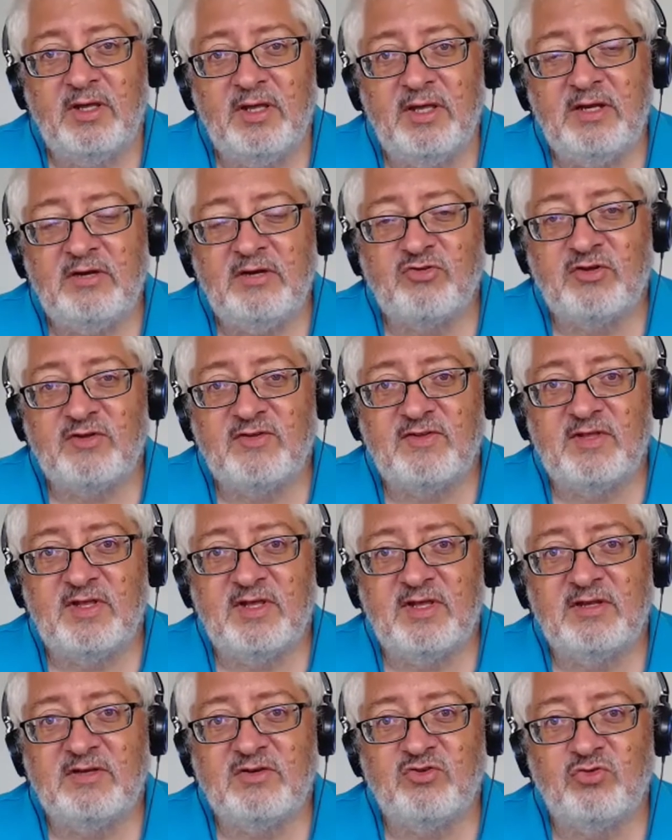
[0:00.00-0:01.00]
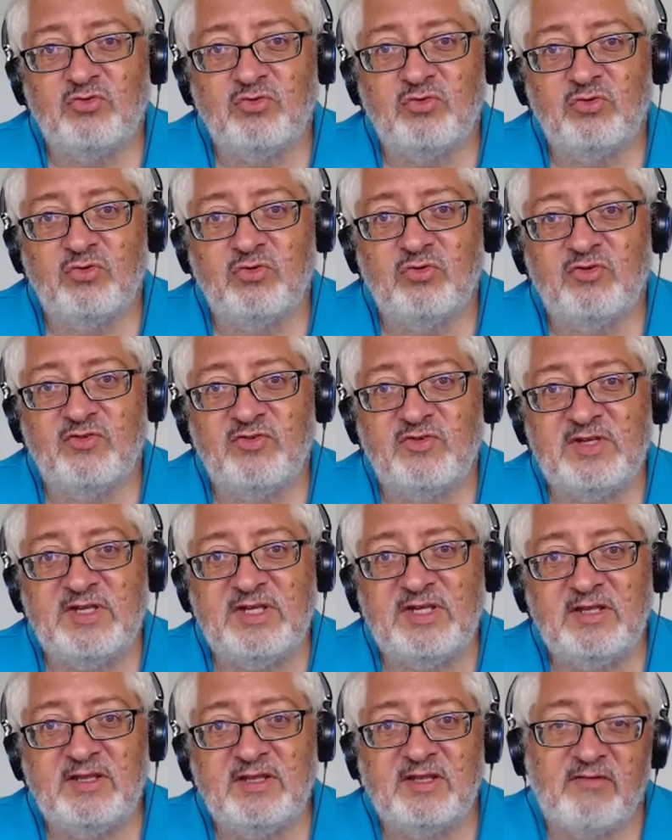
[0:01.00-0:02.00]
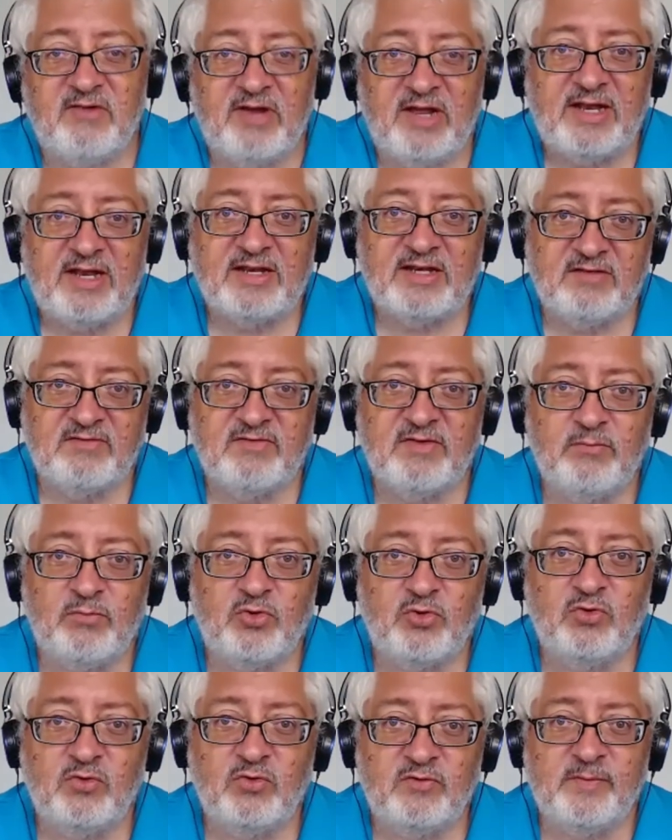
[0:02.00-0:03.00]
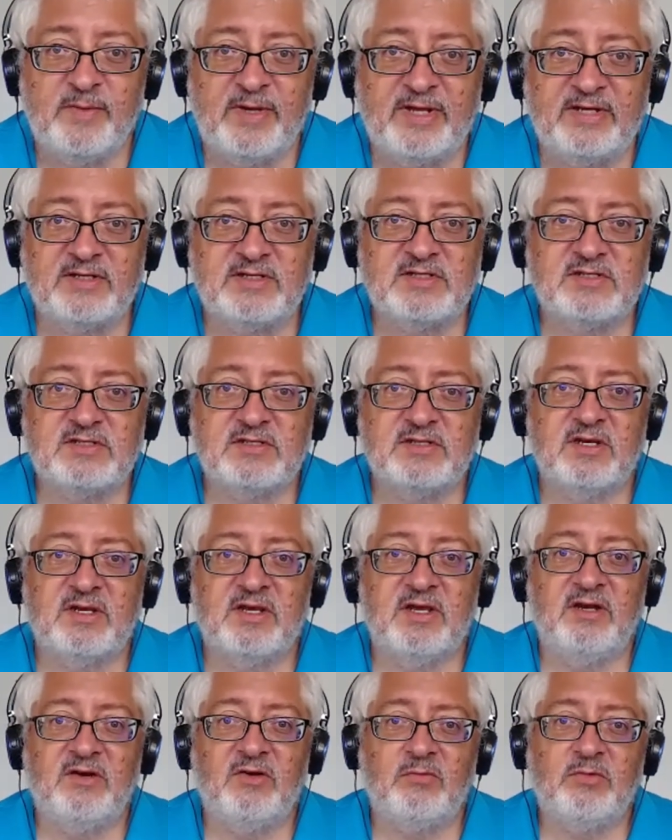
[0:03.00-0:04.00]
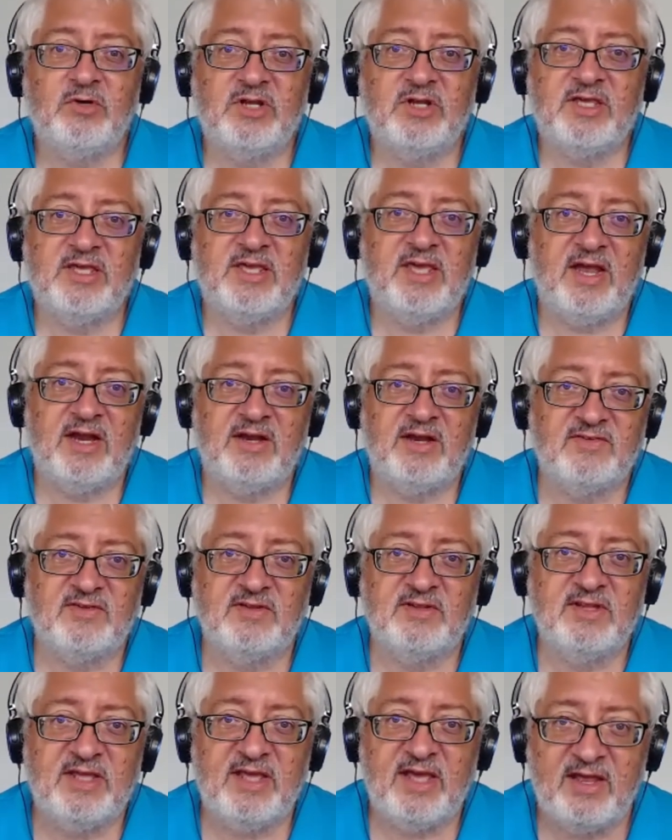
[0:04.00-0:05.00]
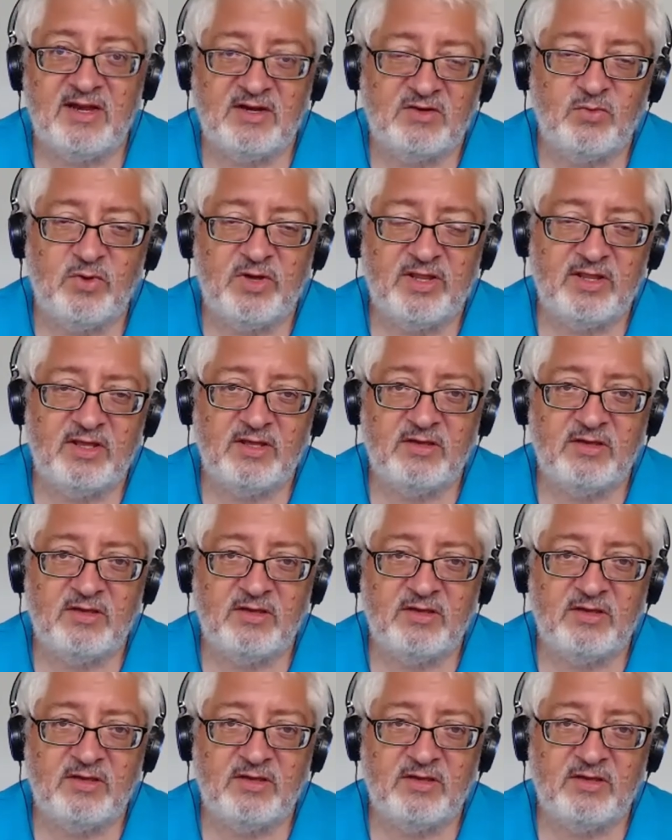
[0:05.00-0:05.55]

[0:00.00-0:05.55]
interesting to see the relative improvement. Uh, and nobody cares in the end whether